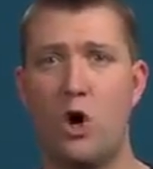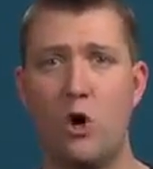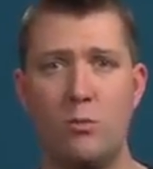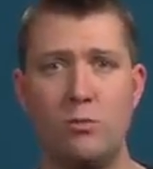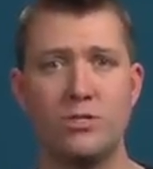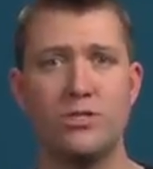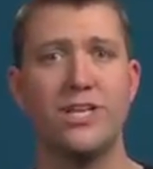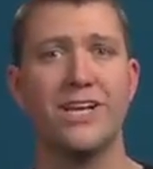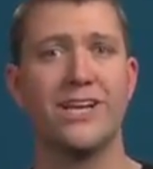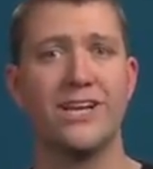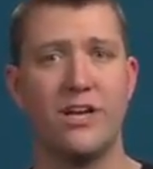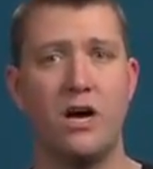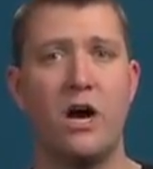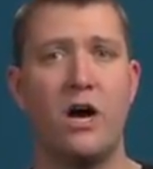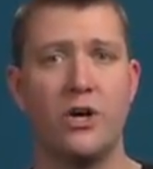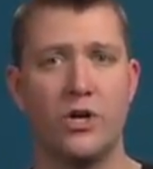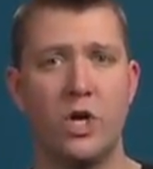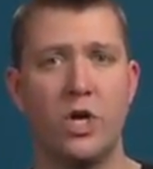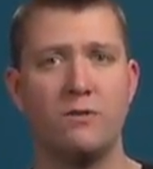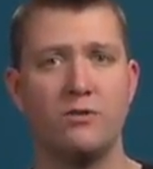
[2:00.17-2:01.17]
almost like an
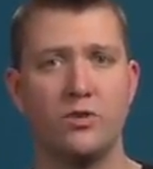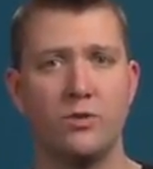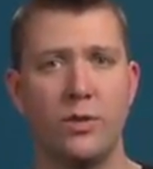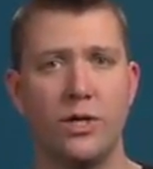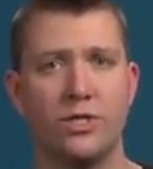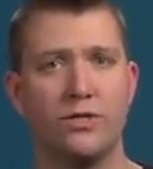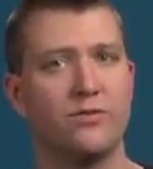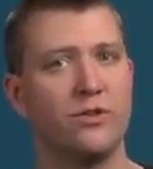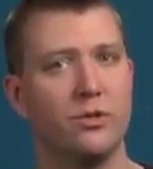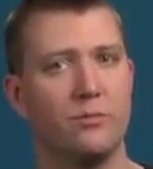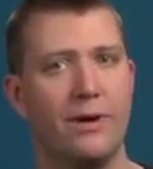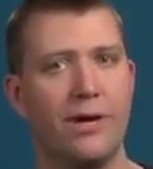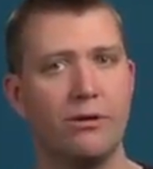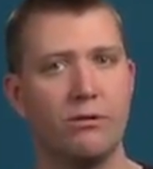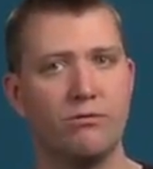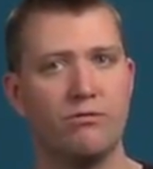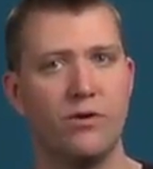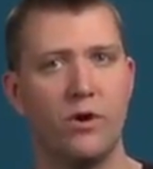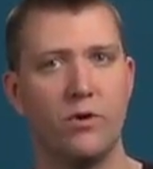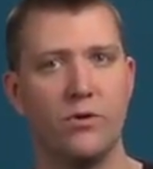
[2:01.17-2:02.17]
on-off switch for the
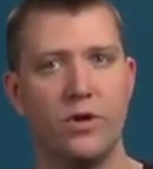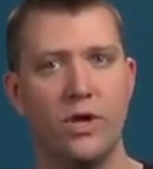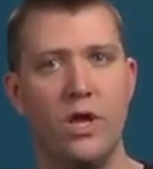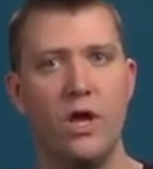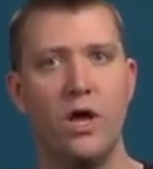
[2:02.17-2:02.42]
microphone.